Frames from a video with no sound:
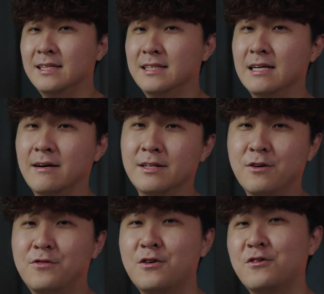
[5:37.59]
Now I
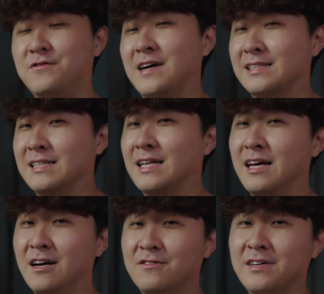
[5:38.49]
know for a fact that
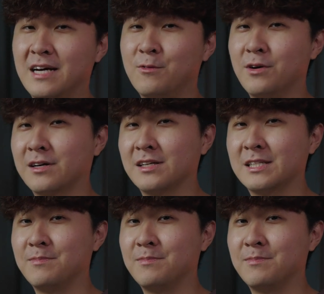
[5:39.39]
healthcare workers